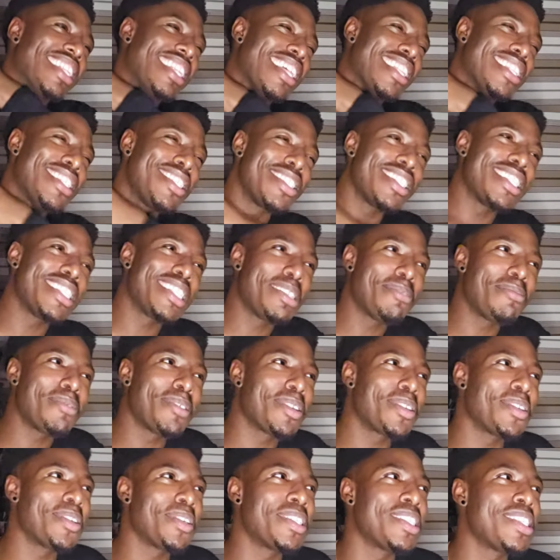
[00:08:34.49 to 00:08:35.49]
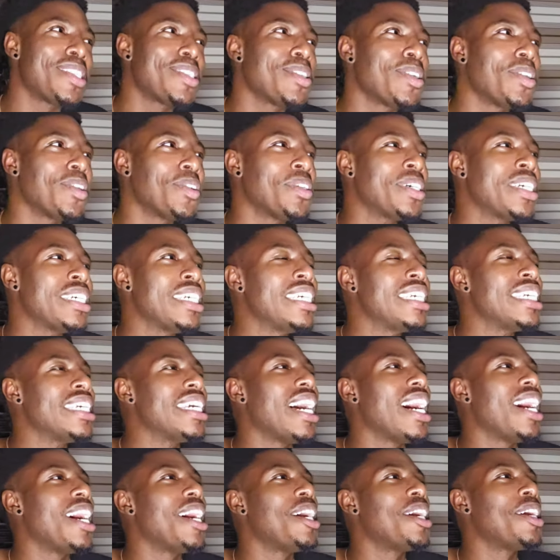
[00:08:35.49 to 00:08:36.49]
That's it. This has been good. So
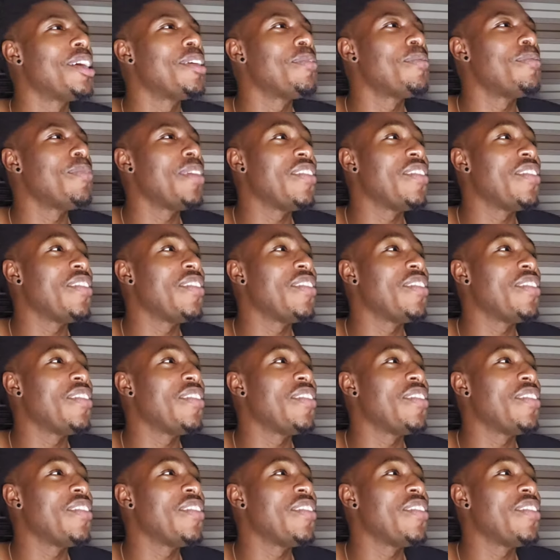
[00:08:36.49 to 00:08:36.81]
um,